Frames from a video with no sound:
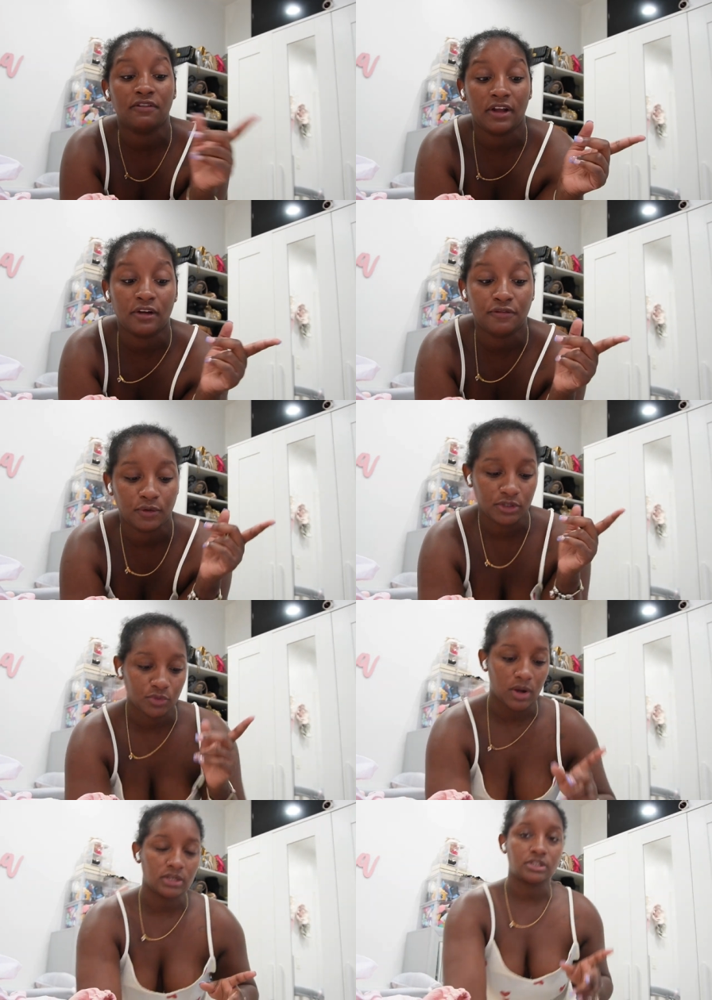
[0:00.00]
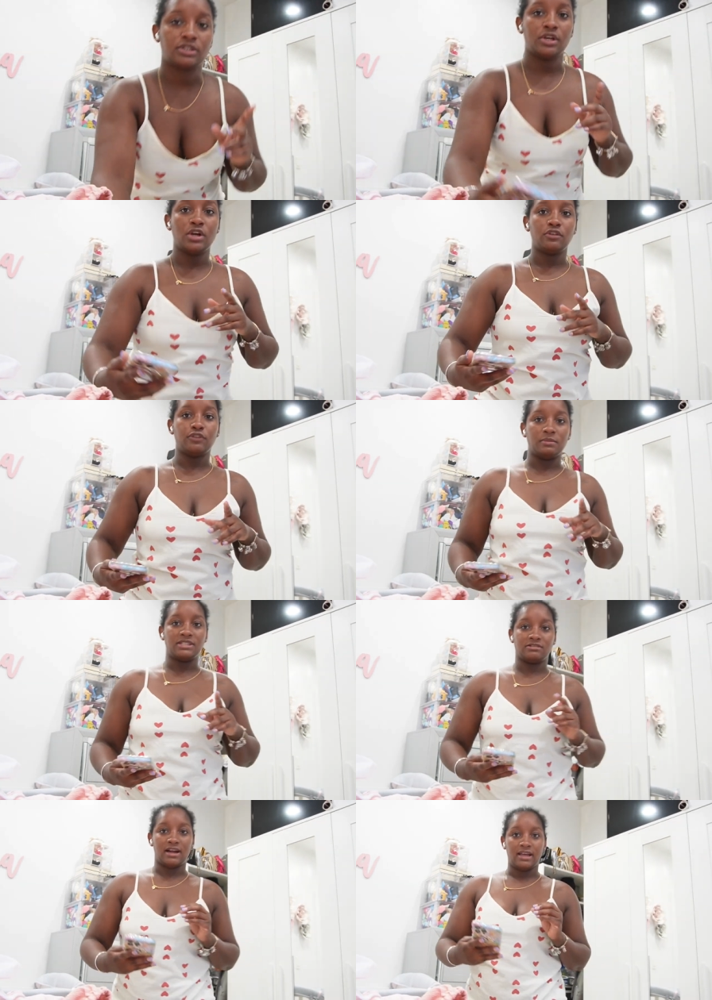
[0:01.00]
of Air Force Ones from
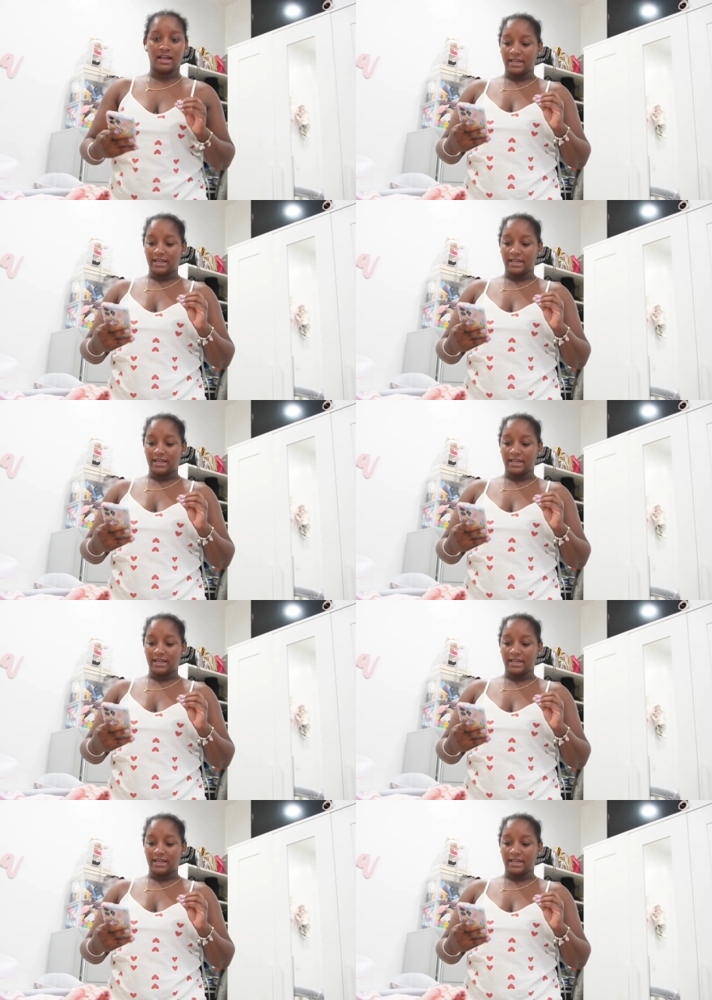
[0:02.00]
Saraya.